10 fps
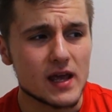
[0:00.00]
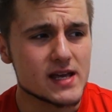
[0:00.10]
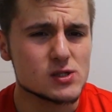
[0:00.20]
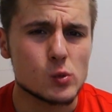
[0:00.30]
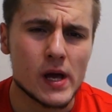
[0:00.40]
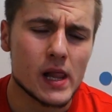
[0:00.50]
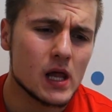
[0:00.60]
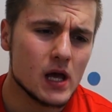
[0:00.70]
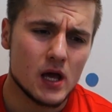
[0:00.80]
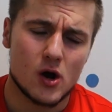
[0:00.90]
As
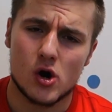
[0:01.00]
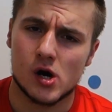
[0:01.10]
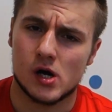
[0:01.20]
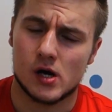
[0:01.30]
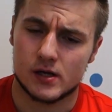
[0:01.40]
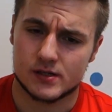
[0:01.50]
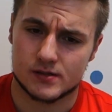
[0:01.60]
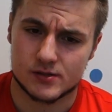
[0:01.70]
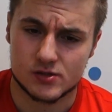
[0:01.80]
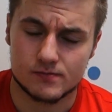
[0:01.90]
well, uh,
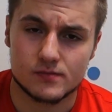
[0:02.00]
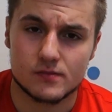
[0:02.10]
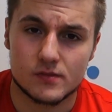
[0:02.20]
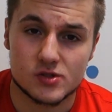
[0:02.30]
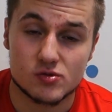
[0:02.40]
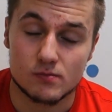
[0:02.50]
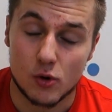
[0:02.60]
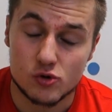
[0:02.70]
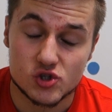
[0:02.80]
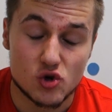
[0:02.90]

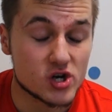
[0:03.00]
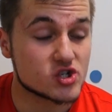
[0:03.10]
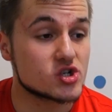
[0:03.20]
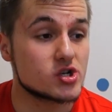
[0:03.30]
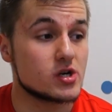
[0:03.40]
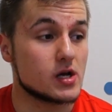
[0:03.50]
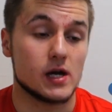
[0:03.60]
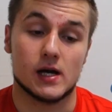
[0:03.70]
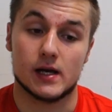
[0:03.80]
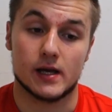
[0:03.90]
bone structure
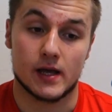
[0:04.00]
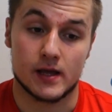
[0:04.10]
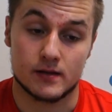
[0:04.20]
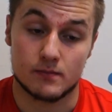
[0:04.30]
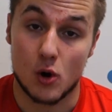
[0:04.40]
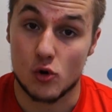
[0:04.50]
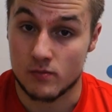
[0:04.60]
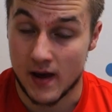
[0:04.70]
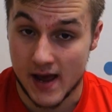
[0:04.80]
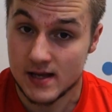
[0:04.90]
and
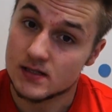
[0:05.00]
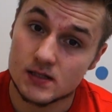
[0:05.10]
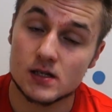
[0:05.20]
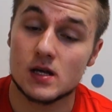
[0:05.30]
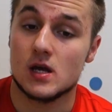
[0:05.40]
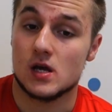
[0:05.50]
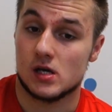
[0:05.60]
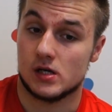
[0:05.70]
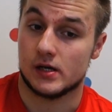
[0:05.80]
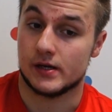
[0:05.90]
bone mass
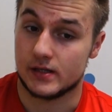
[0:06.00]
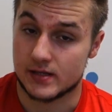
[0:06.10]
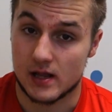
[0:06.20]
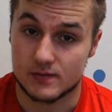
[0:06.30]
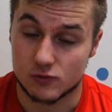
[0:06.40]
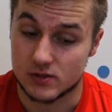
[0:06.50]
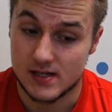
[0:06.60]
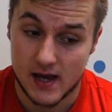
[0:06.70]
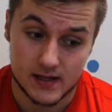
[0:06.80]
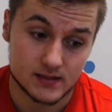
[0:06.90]
uh, it helps with
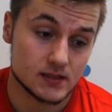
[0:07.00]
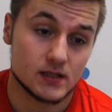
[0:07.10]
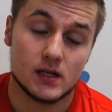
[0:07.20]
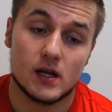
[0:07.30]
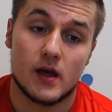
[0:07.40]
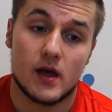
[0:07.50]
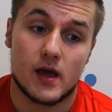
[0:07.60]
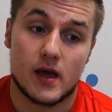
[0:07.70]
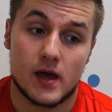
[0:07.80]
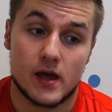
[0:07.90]
that
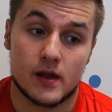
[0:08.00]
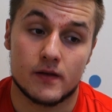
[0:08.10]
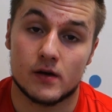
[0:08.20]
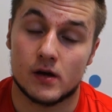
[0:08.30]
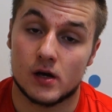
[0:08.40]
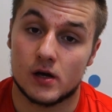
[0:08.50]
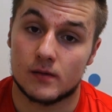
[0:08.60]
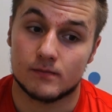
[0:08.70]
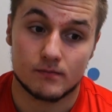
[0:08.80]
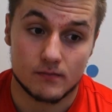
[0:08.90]
and
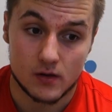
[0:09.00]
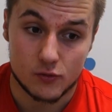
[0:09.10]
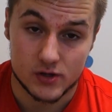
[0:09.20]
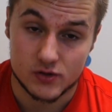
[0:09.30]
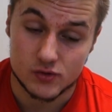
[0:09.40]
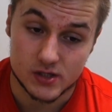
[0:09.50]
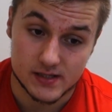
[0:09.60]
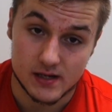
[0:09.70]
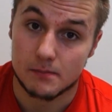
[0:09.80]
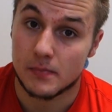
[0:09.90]
um,
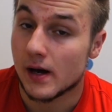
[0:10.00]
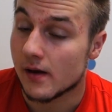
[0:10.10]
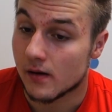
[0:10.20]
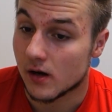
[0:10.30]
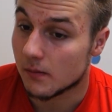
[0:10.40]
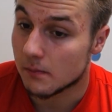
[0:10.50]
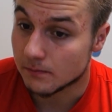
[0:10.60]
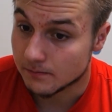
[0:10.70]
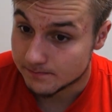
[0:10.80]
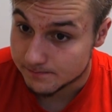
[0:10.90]
reduces some
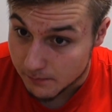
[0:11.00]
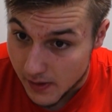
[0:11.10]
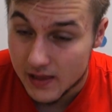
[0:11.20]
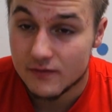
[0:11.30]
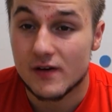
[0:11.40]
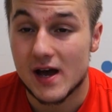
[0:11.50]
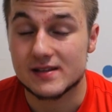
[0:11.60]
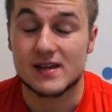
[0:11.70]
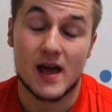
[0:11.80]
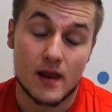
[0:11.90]
um, belly
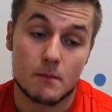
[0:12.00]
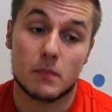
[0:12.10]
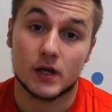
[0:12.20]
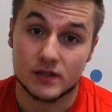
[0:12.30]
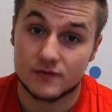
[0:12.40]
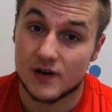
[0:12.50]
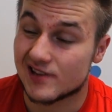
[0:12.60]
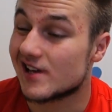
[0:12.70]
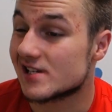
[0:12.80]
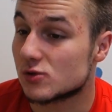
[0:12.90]
fat and body
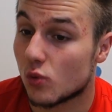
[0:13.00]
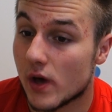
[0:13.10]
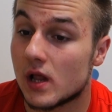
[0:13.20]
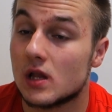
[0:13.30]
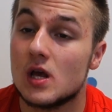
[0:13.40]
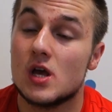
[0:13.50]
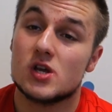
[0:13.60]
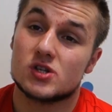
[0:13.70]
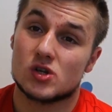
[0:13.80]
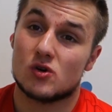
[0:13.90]
fat as well.
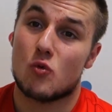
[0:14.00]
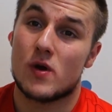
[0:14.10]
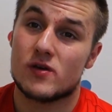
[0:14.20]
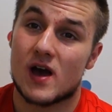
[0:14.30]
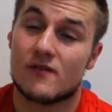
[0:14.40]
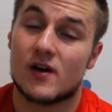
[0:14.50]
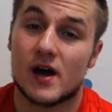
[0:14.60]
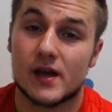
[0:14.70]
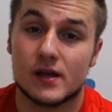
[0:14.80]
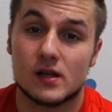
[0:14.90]
So when you have
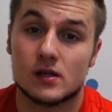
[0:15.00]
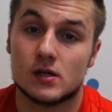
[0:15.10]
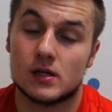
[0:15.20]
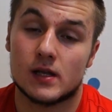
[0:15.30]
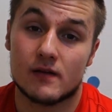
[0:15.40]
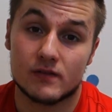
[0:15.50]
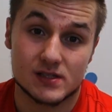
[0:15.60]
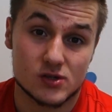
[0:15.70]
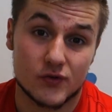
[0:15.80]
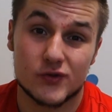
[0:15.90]
high uh,
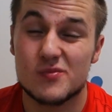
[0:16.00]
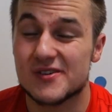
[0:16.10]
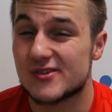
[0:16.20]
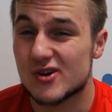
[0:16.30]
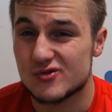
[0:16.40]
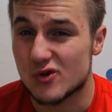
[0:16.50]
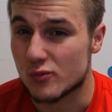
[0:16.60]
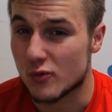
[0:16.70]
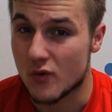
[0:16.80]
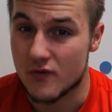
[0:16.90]
levels of human growth
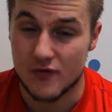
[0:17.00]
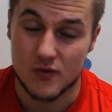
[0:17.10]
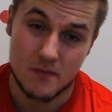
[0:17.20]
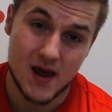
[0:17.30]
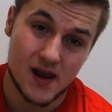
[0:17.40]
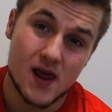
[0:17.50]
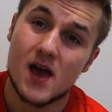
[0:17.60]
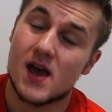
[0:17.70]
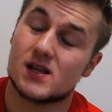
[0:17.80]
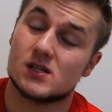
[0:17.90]
hormone for men,
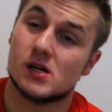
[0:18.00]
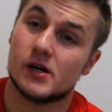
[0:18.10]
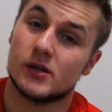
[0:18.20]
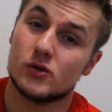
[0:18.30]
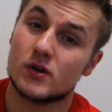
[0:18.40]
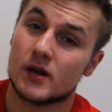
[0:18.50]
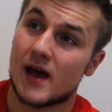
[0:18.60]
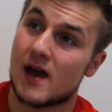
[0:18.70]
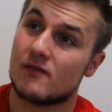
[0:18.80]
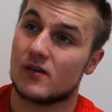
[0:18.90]
uh, you're
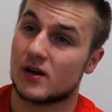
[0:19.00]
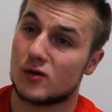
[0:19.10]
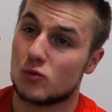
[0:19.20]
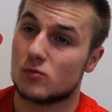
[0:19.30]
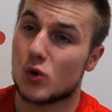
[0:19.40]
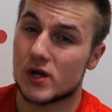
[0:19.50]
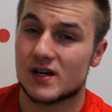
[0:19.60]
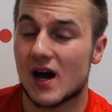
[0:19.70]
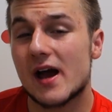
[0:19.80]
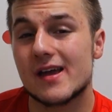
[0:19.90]
gonna have a quite
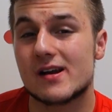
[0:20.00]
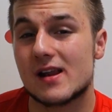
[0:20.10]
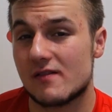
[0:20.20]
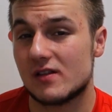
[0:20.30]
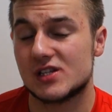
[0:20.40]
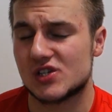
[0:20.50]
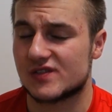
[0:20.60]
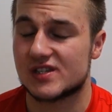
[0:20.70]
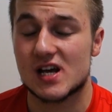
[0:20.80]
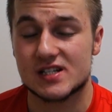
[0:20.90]
higher level of
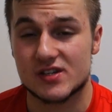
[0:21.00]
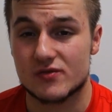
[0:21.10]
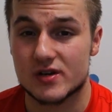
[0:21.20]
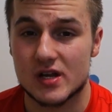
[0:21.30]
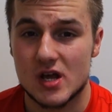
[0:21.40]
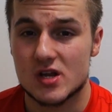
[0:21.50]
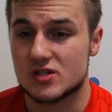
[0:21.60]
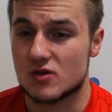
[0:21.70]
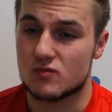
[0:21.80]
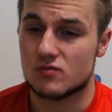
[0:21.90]
testosterone.
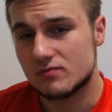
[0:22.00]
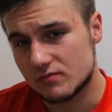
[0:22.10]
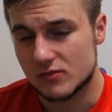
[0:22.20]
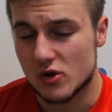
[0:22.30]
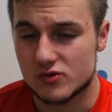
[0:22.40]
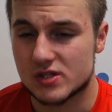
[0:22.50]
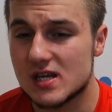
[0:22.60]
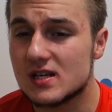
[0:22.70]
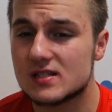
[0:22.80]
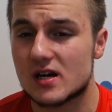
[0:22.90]
So those
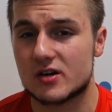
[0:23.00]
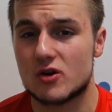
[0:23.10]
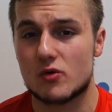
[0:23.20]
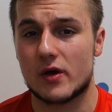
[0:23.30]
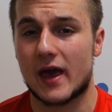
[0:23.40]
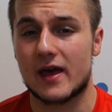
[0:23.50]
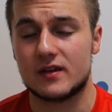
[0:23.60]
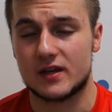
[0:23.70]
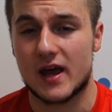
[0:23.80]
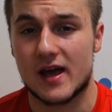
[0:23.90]
things are going
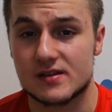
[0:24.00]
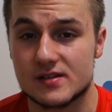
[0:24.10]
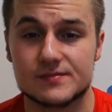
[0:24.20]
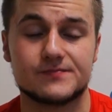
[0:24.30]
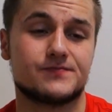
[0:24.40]
hand in hand.